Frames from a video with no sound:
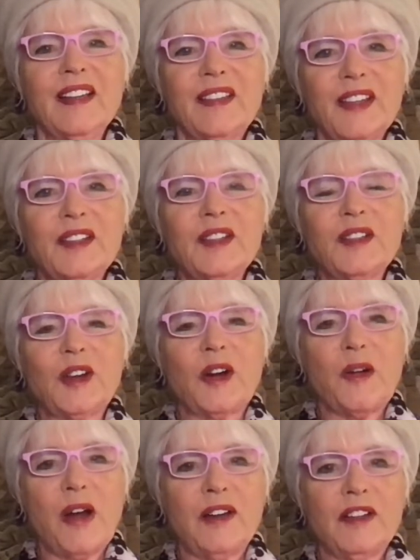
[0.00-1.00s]
This is our
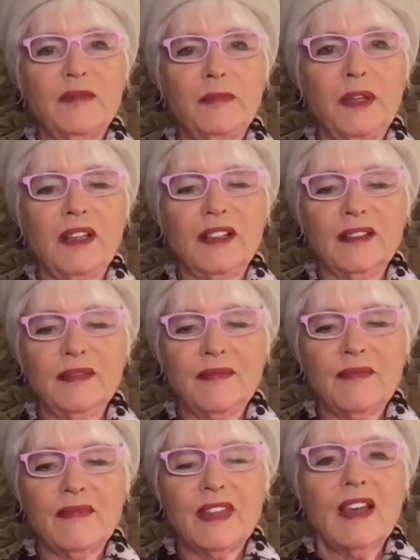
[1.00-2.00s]
ground of being.
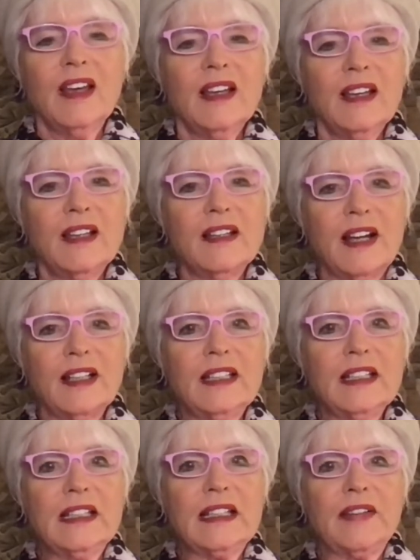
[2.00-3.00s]
In
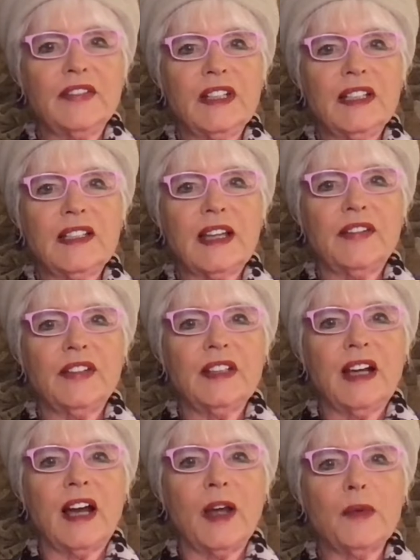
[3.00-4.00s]
1977,
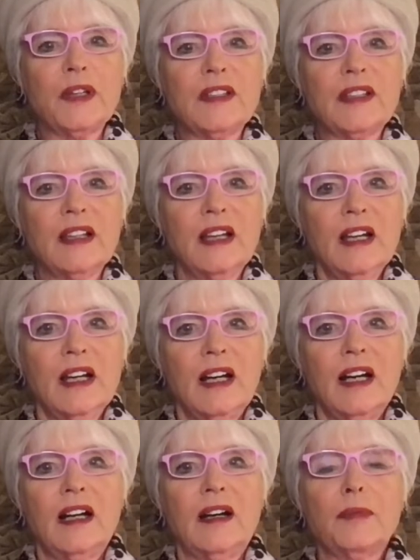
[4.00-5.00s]
I was
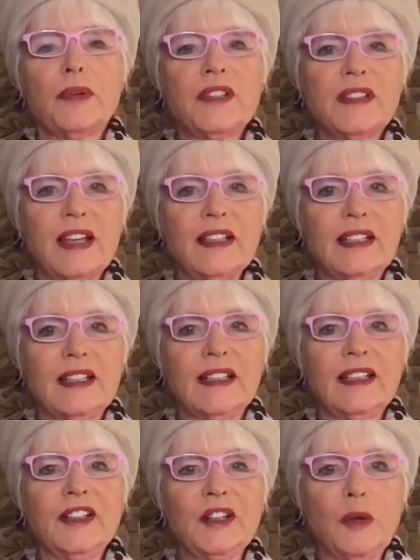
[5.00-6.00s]
presenting
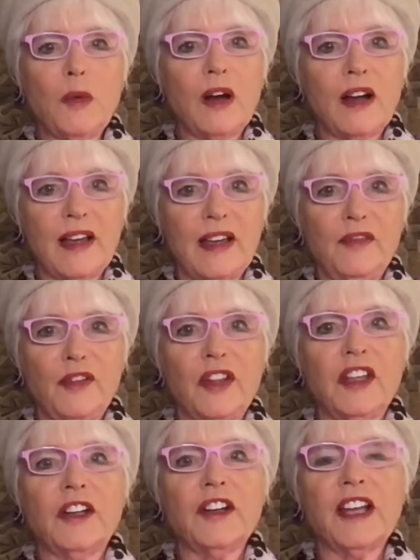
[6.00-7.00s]
in Hawaii for the
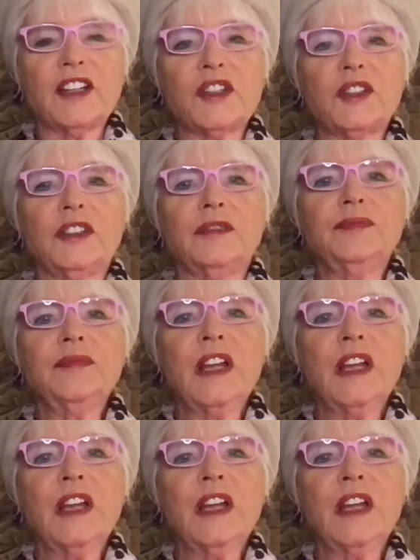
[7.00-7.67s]
International